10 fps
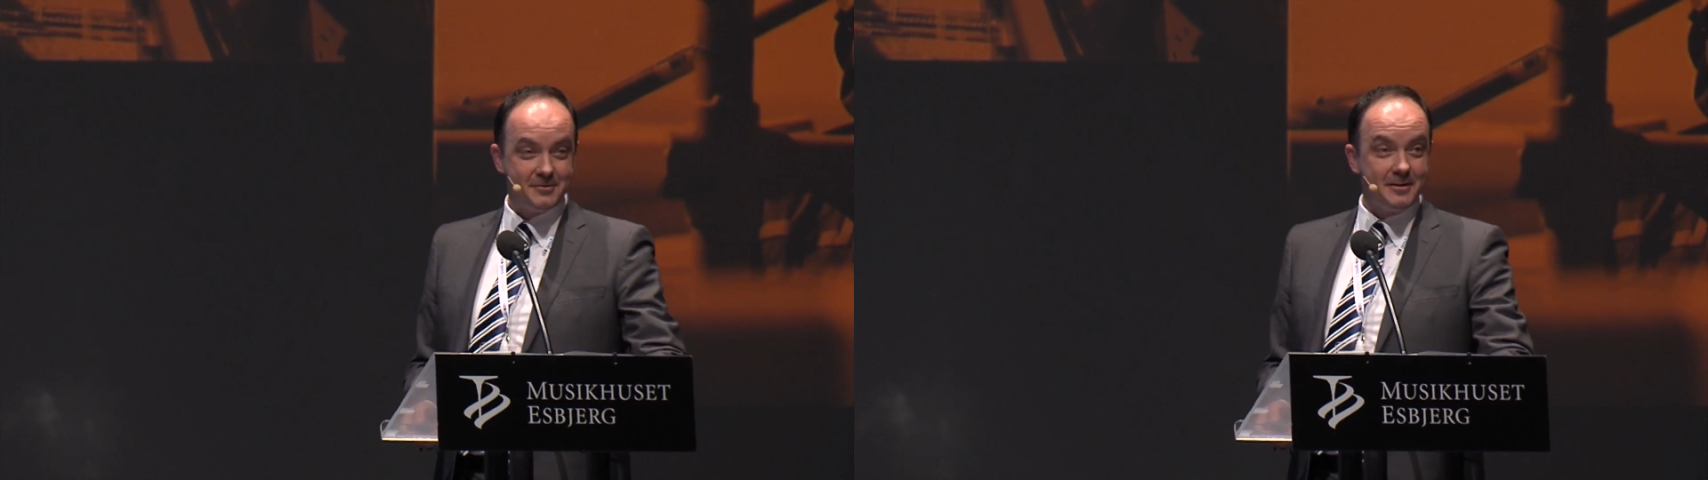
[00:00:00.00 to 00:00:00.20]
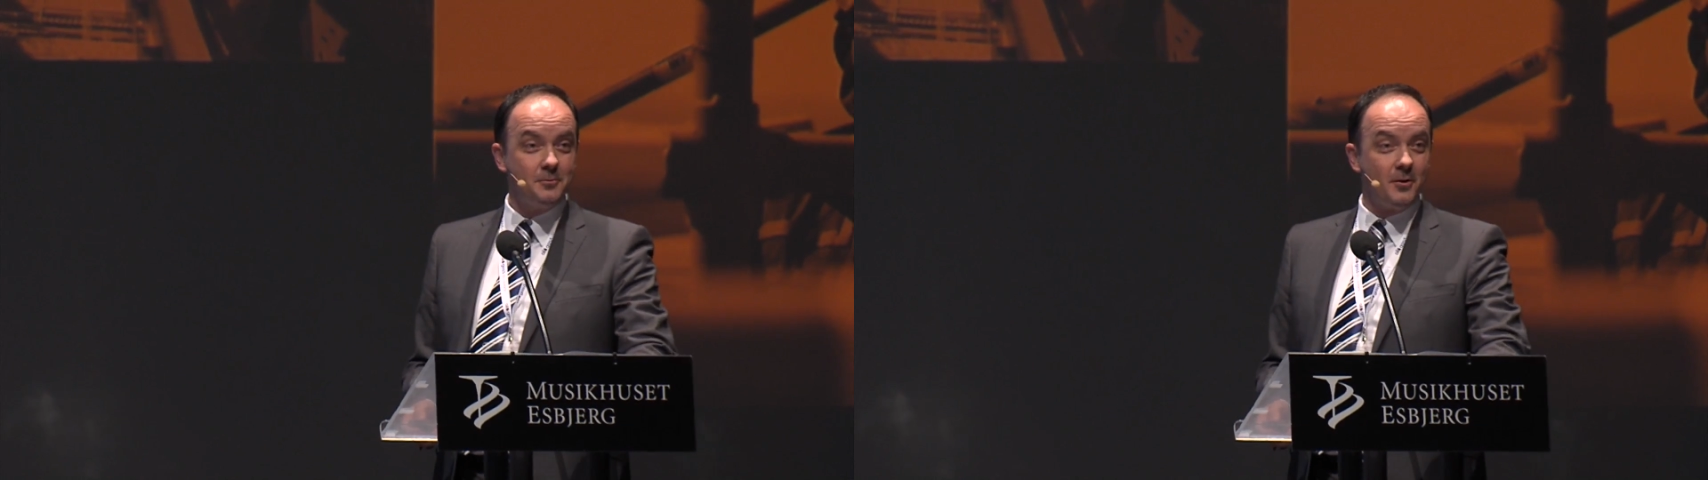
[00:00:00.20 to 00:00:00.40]

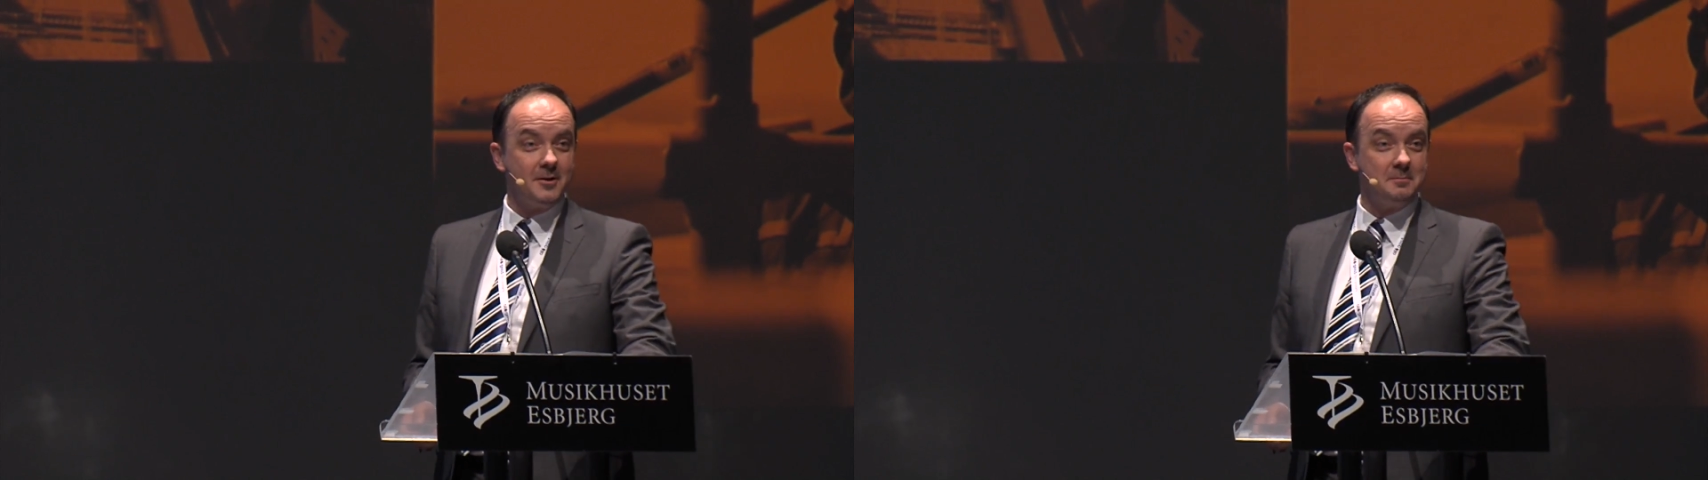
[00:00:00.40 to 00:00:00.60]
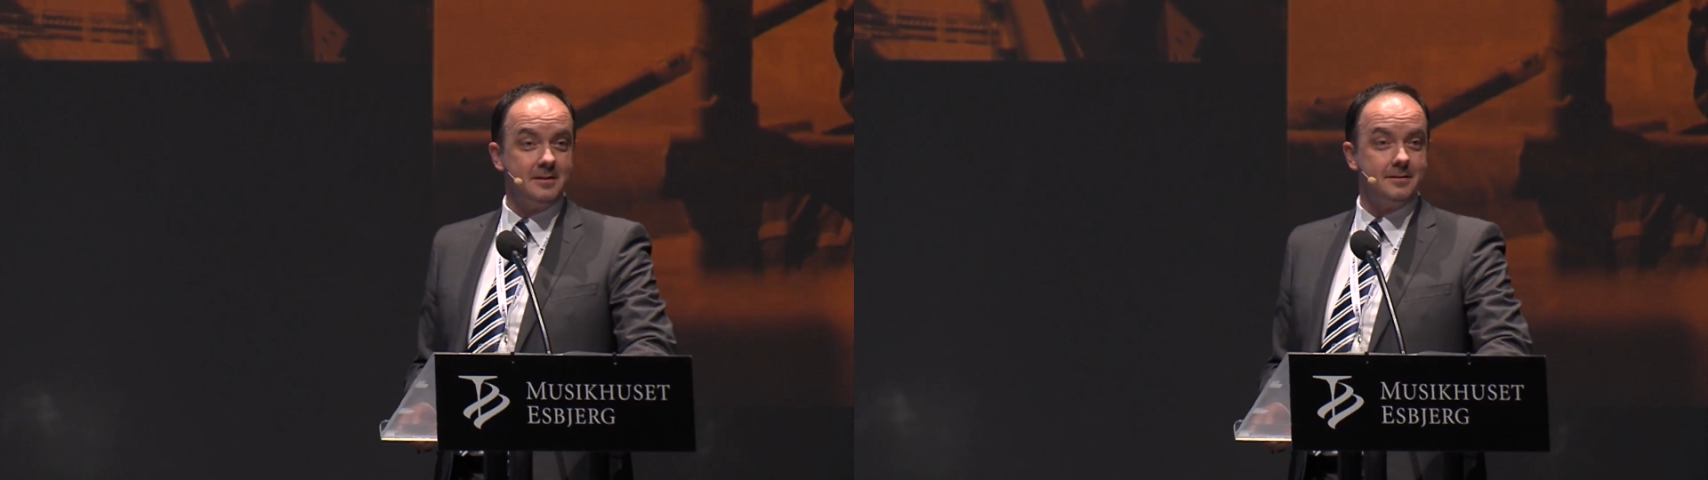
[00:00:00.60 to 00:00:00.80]
did
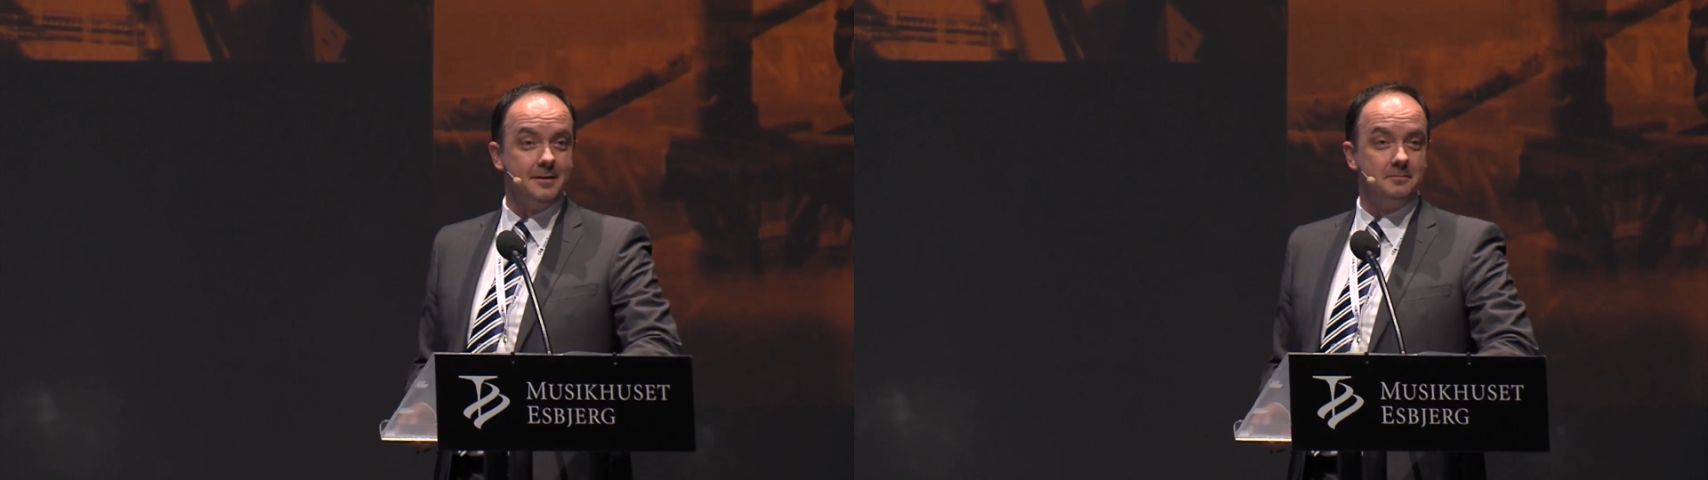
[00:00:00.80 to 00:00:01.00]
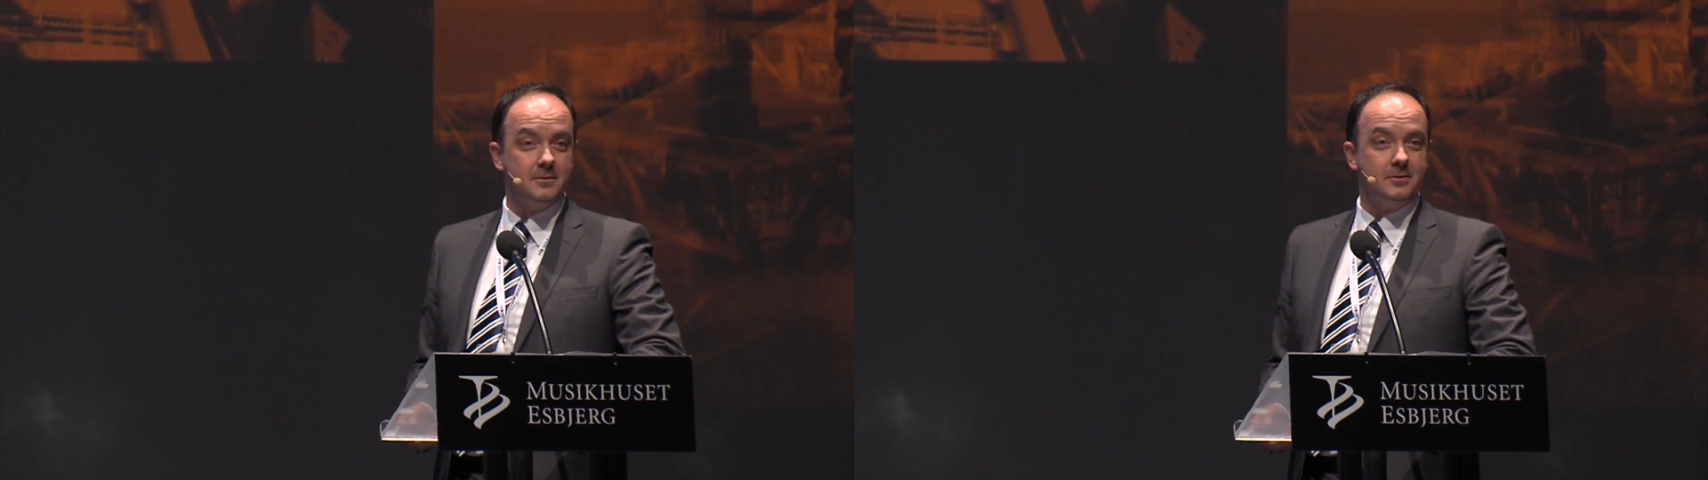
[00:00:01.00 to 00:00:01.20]
warn me, Tim.